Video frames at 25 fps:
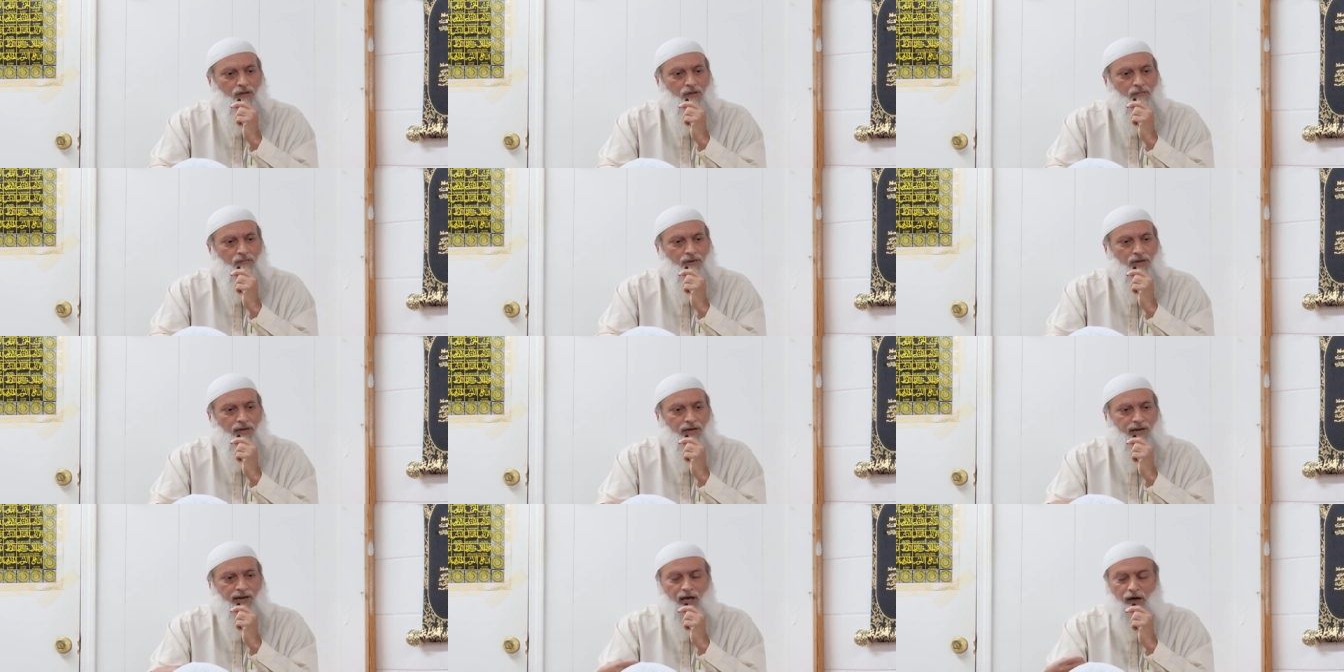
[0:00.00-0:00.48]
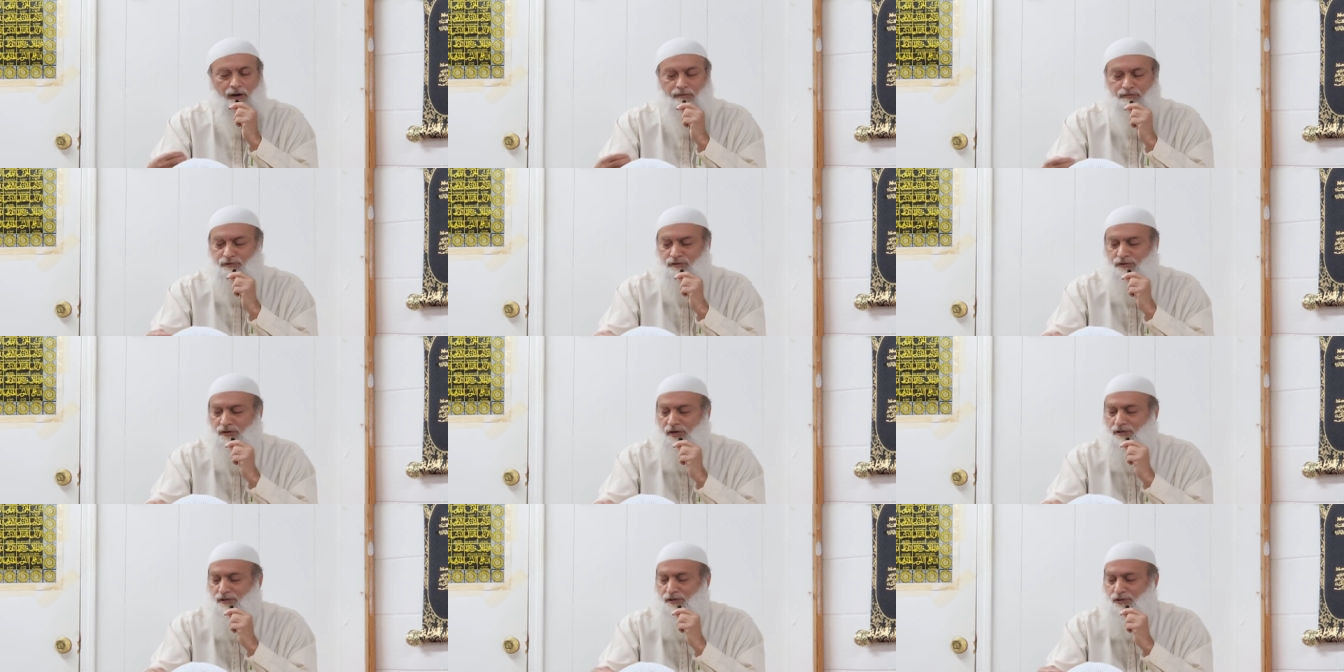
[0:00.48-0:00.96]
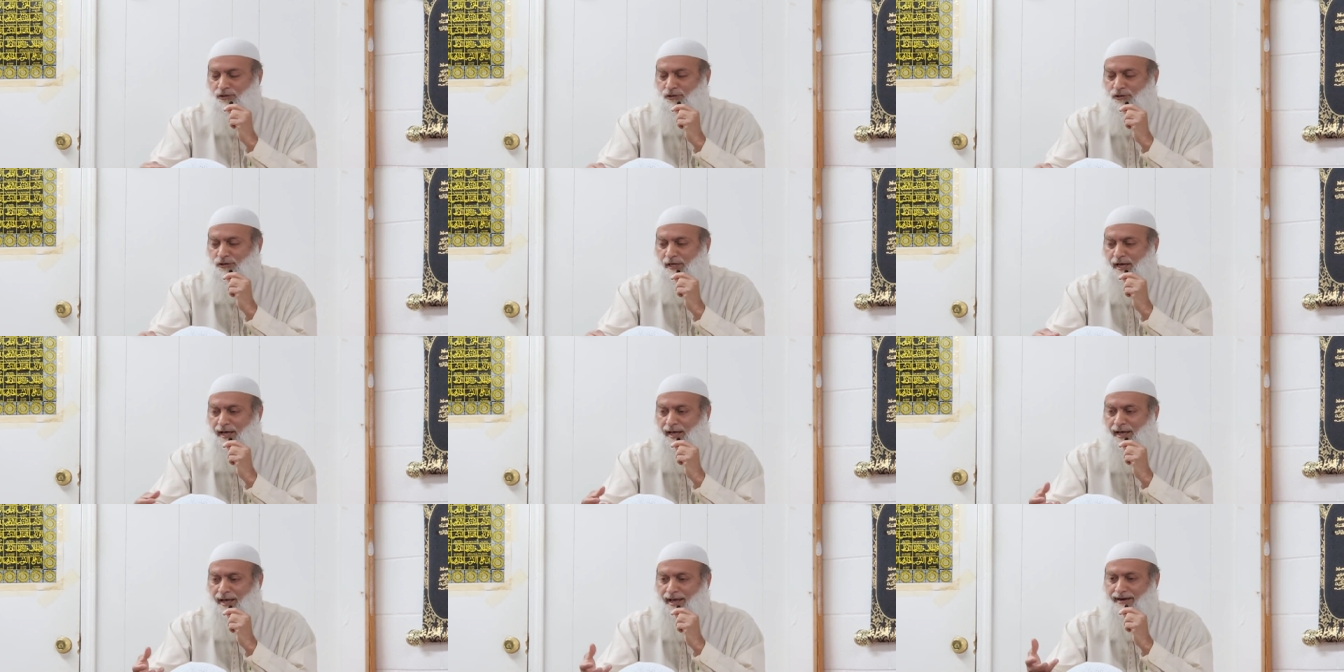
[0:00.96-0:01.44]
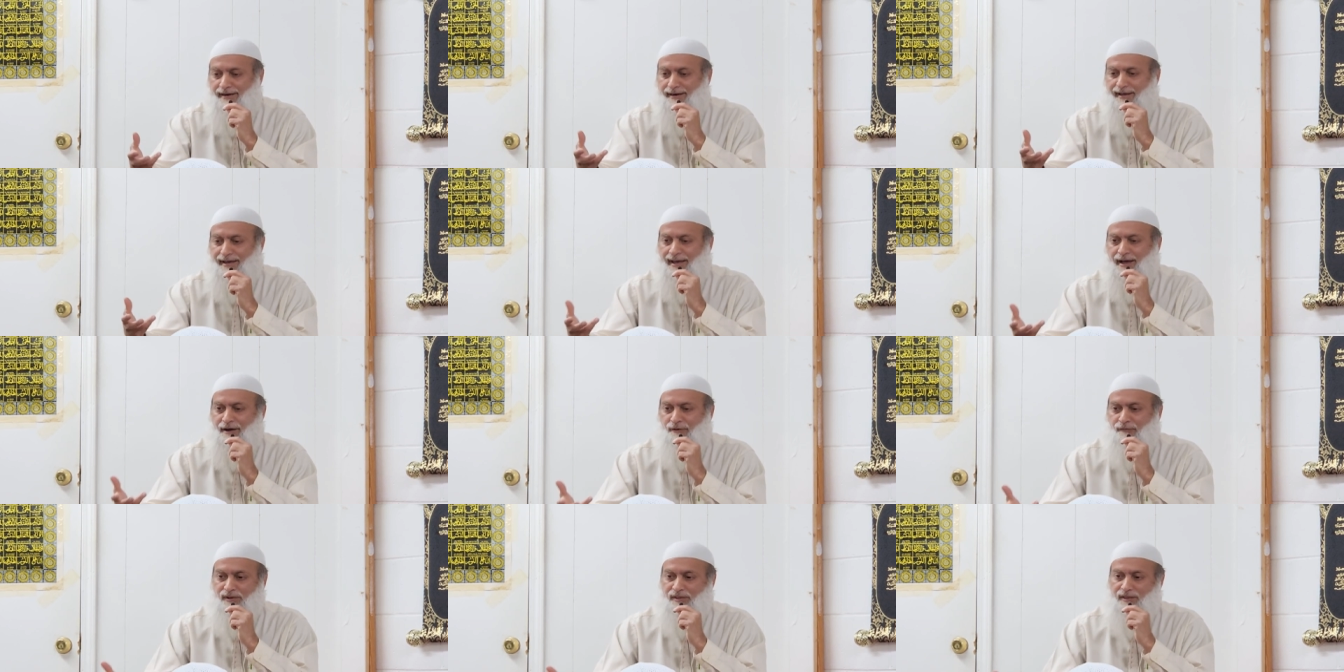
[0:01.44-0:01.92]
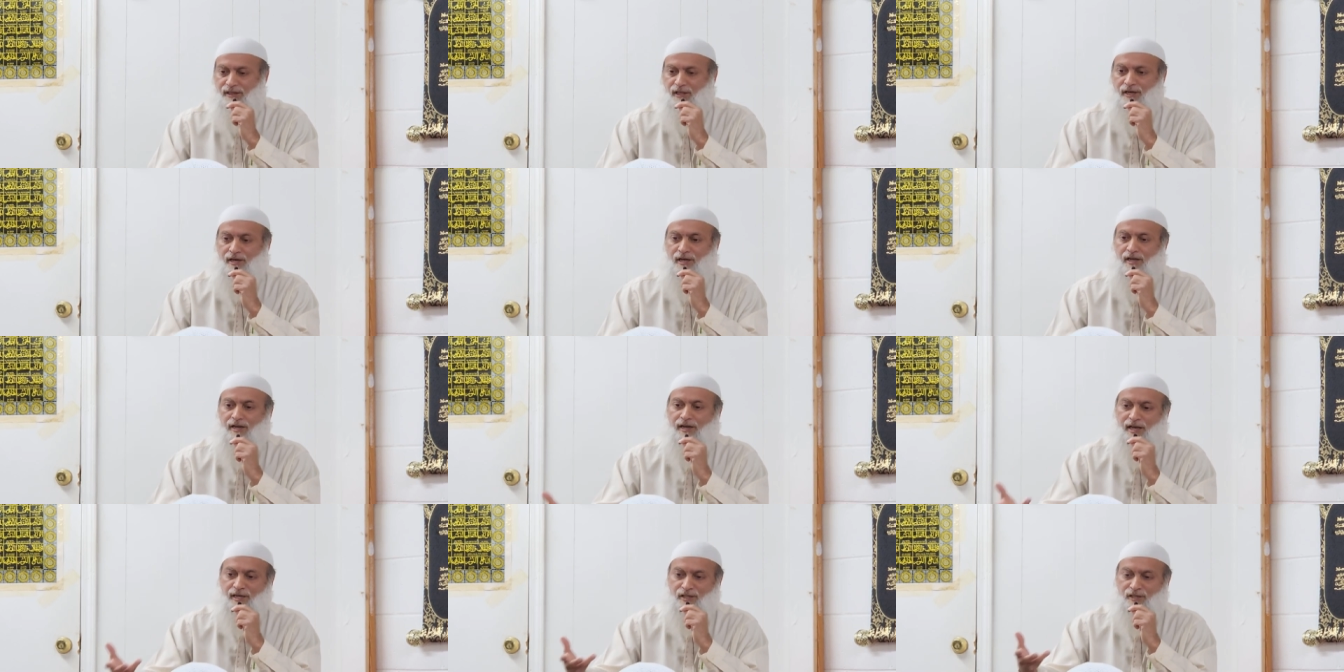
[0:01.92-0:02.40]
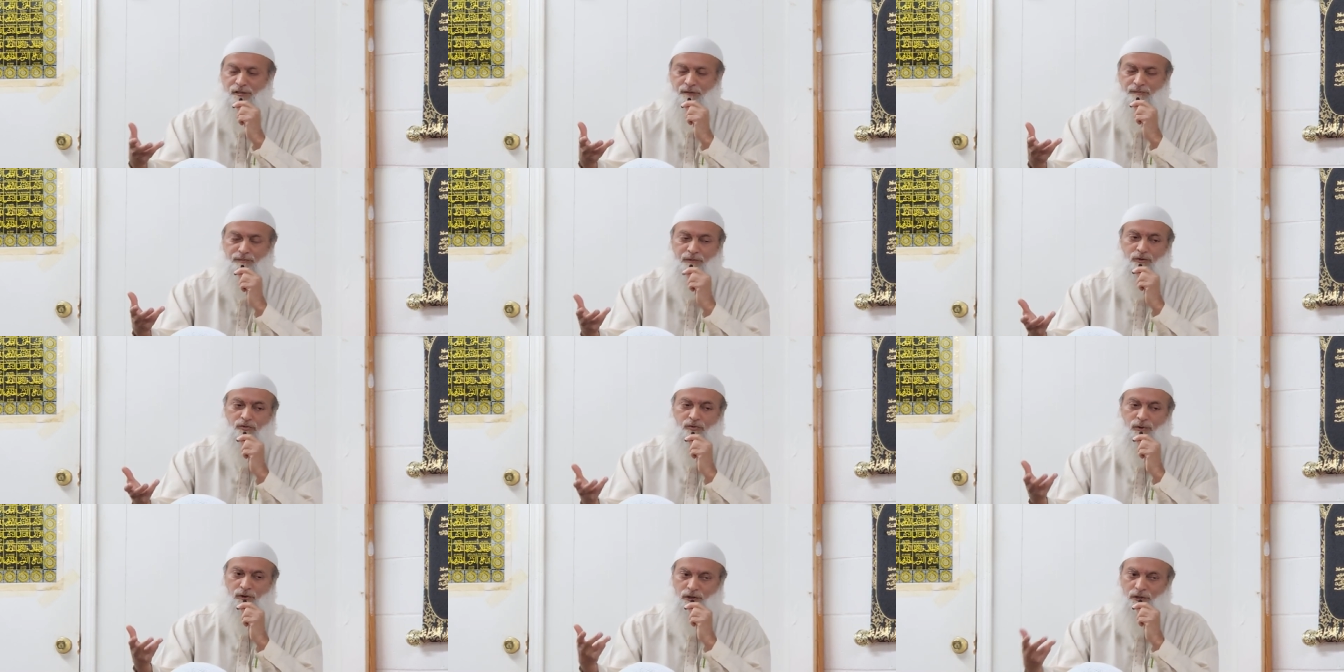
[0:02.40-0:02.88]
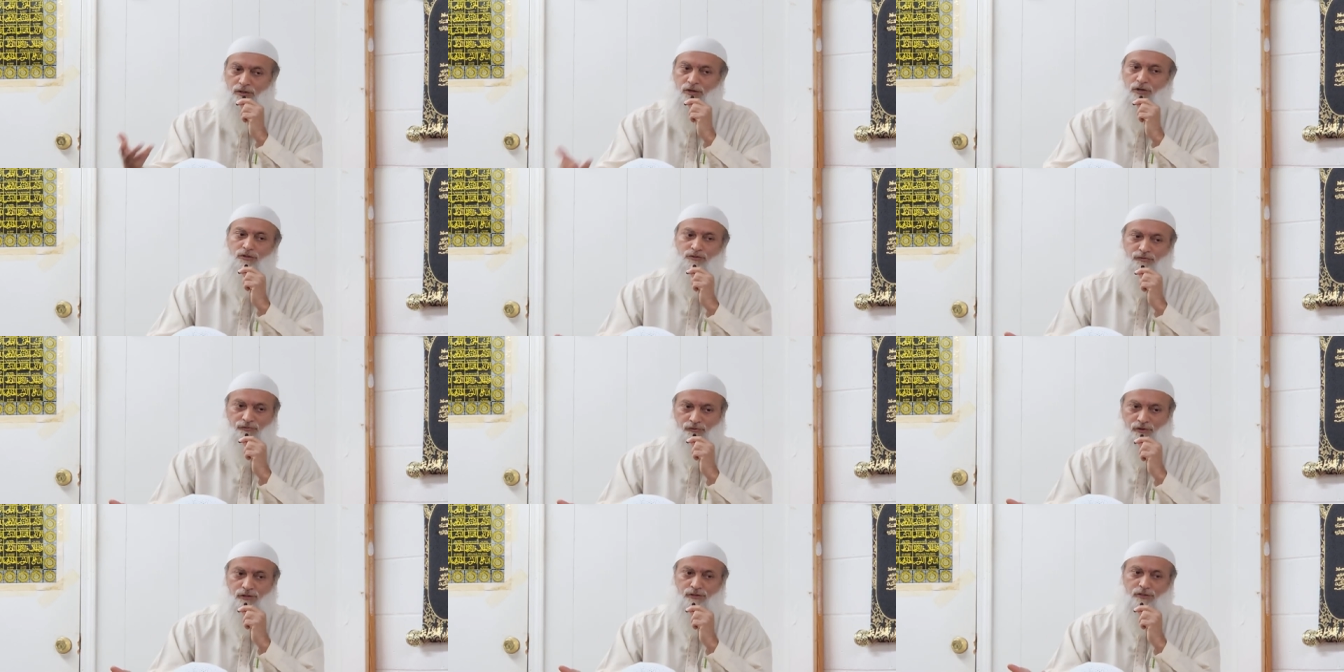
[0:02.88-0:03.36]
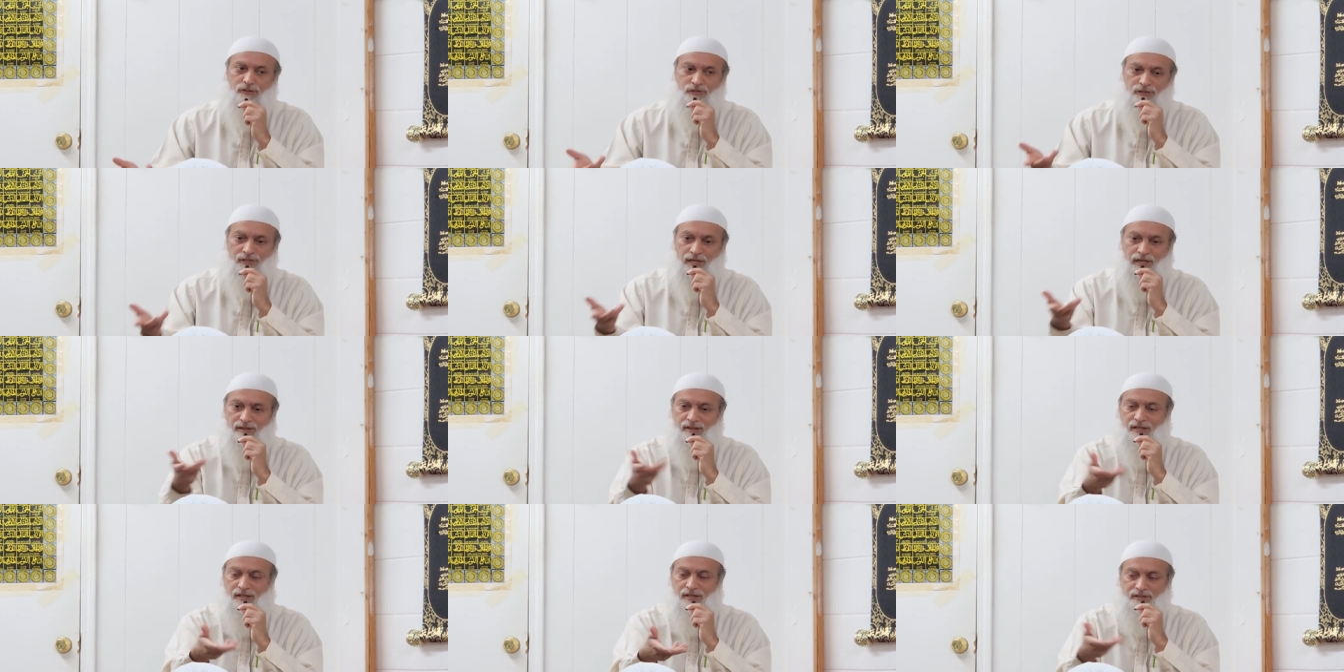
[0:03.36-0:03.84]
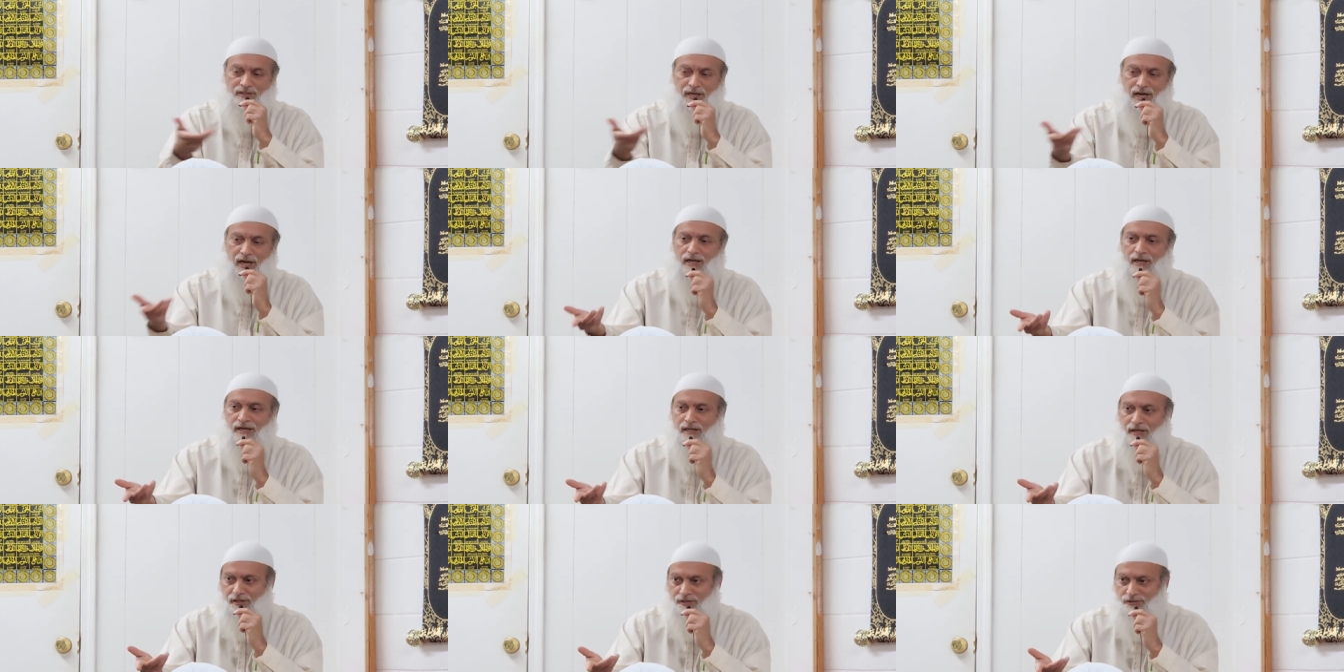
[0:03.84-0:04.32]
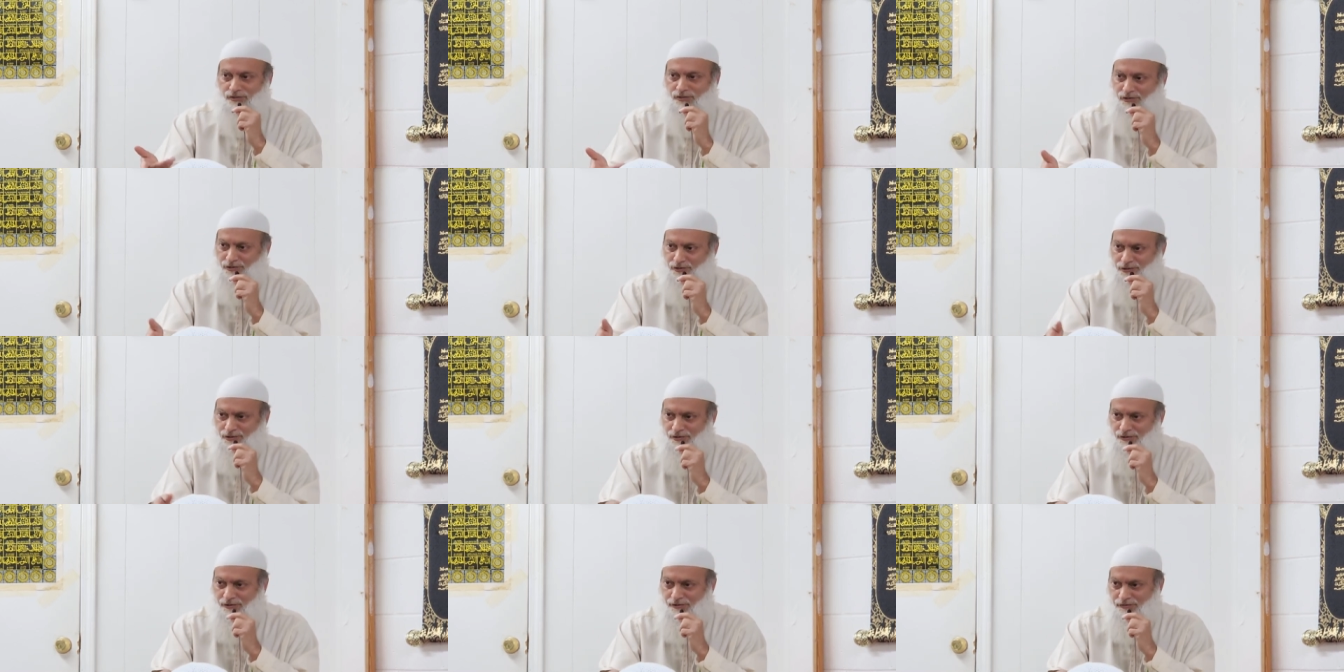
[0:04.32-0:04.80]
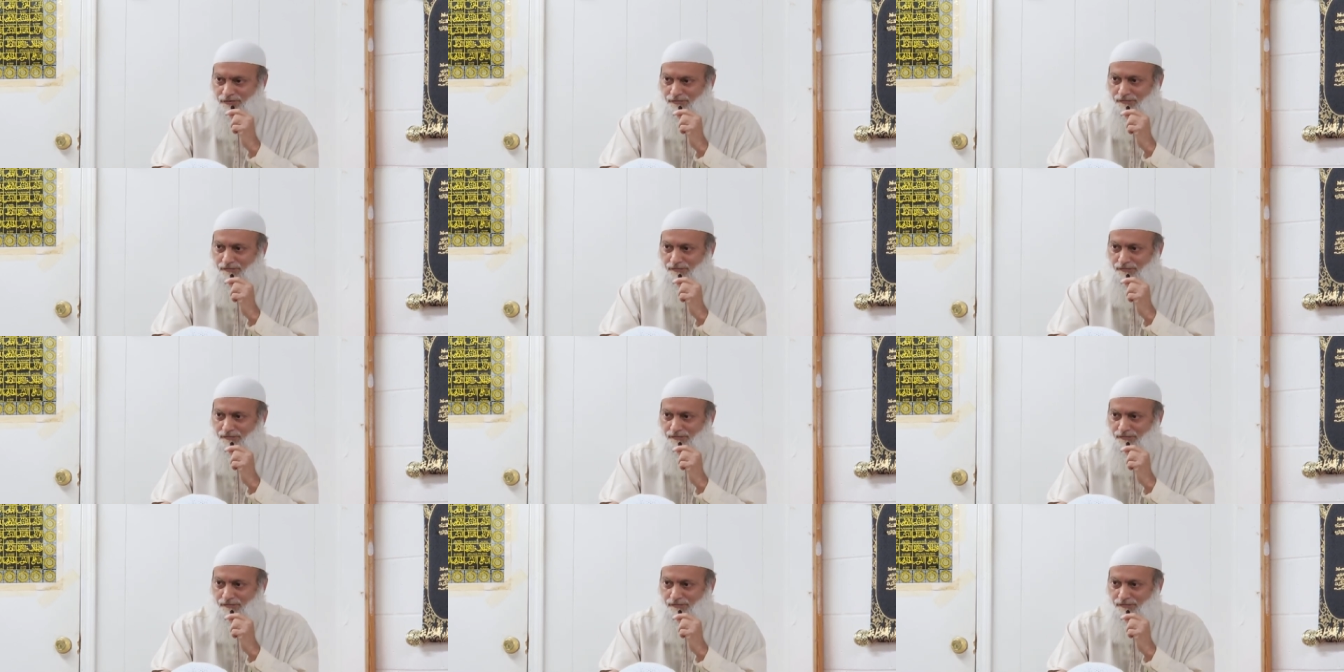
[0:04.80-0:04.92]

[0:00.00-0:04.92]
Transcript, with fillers: But it helps to understand what the connection between those verses and the Dajjal is.